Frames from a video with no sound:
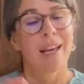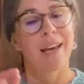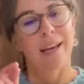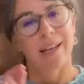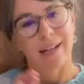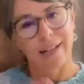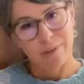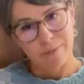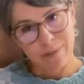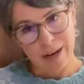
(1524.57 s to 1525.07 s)

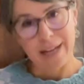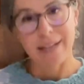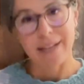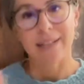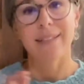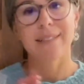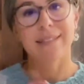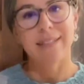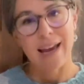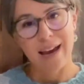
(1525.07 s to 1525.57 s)
and I write
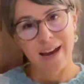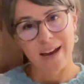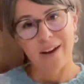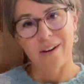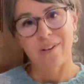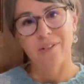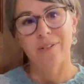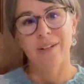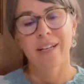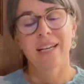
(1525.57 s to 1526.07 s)
it
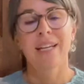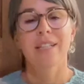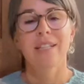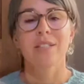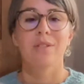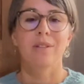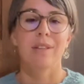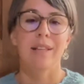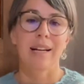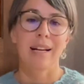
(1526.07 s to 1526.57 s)
down
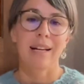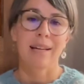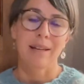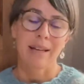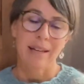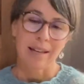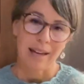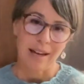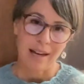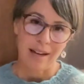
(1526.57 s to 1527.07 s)
so that I
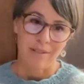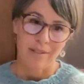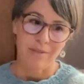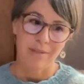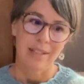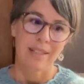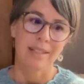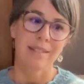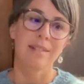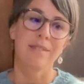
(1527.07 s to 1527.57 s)
have
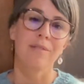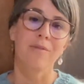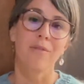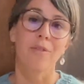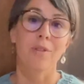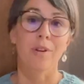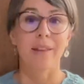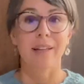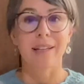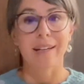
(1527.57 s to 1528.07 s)
it
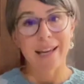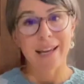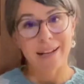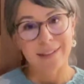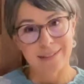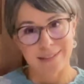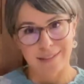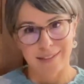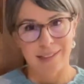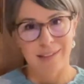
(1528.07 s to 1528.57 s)
for the next
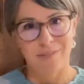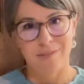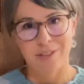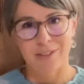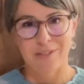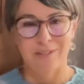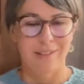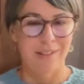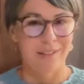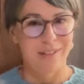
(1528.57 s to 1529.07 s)
sleeve
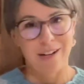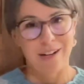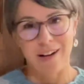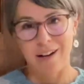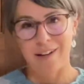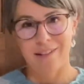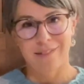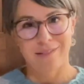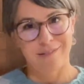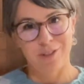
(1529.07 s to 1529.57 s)
so they're
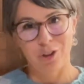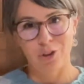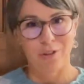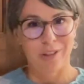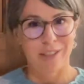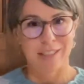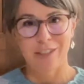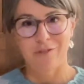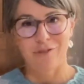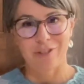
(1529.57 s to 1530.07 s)
not
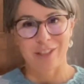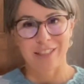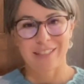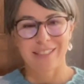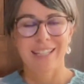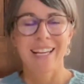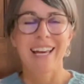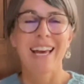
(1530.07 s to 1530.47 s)
totally different.